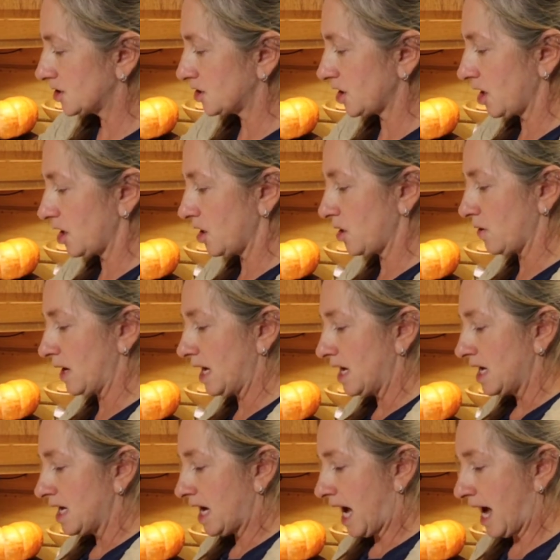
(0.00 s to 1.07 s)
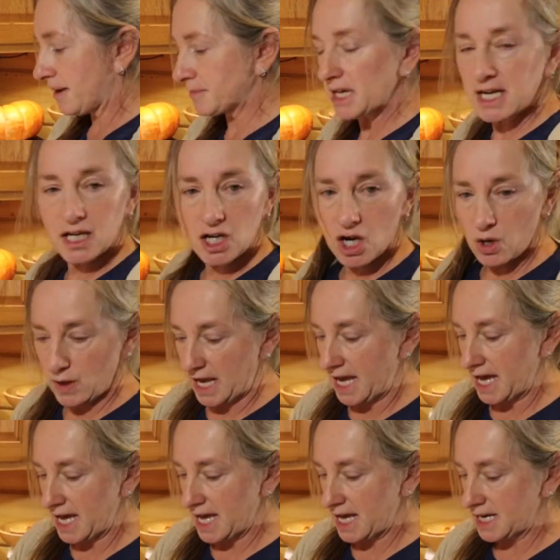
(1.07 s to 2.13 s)
so I'm going to go
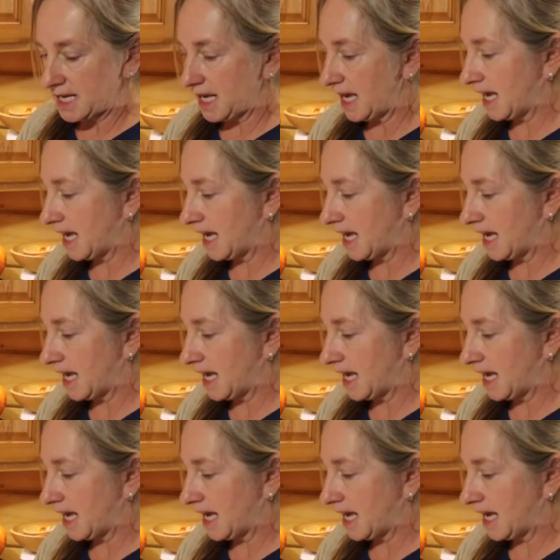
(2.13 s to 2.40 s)
ahead,